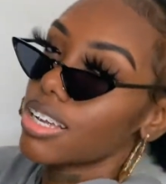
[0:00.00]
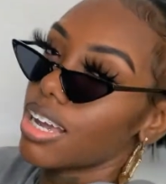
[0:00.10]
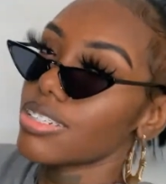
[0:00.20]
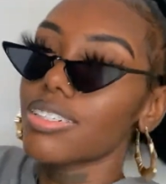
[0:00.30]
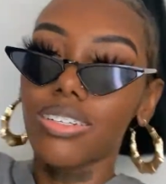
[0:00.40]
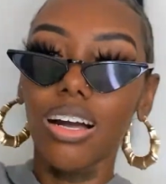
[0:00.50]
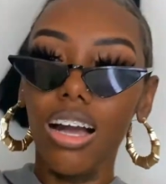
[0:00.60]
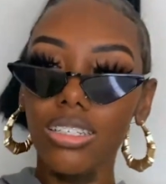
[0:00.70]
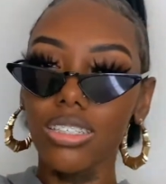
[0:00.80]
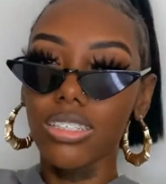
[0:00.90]
uh,
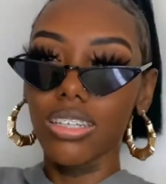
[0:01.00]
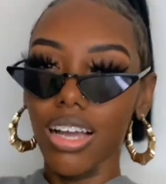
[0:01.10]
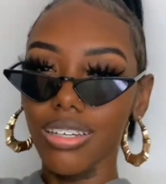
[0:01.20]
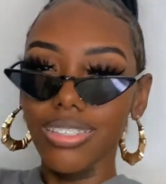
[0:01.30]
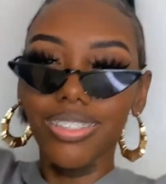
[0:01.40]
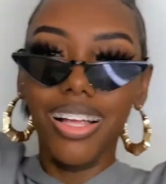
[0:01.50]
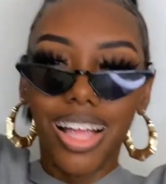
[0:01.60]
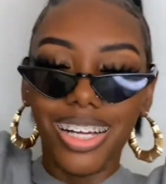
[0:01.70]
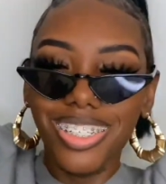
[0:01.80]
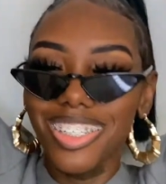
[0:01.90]
uh,
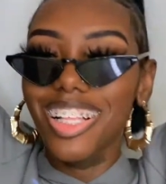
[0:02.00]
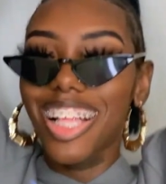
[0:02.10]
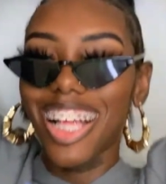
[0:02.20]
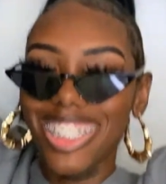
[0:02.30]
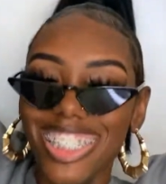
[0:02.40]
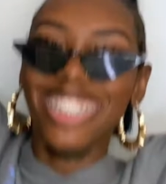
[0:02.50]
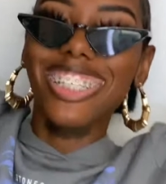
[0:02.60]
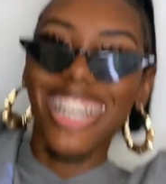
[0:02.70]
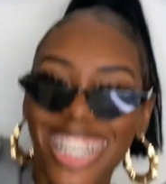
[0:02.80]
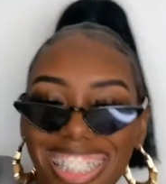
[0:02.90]
uh,
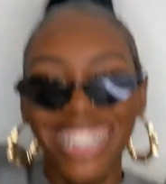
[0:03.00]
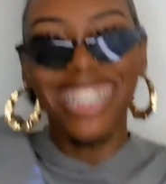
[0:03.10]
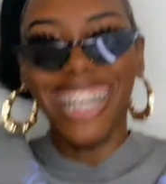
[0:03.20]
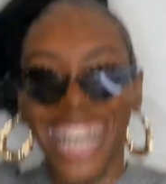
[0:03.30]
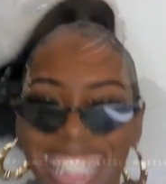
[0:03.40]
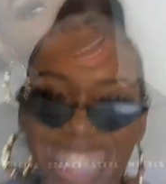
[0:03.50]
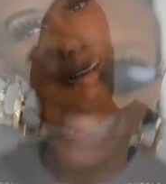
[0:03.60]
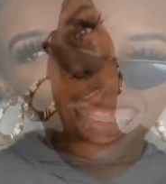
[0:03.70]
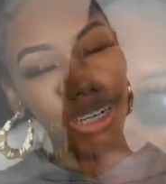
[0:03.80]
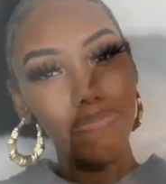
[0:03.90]
uh,
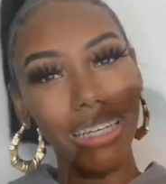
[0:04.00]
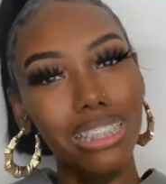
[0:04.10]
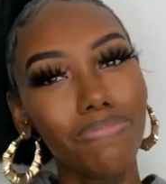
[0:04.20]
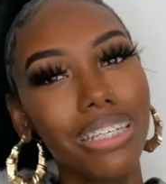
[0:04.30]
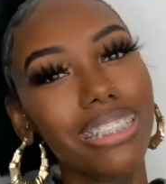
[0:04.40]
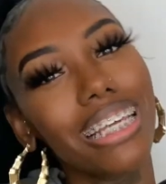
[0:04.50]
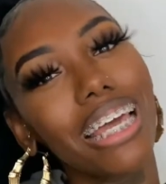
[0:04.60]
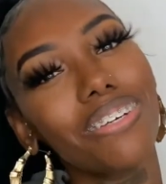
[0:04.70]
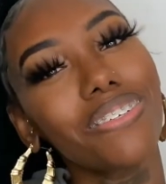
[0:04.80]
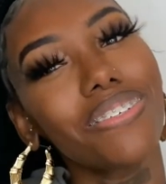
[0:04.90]
welcome back to my
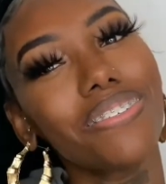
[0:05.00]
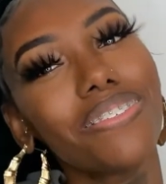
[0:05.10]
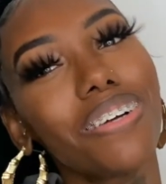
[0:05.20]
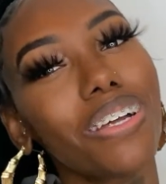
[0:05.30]
channel.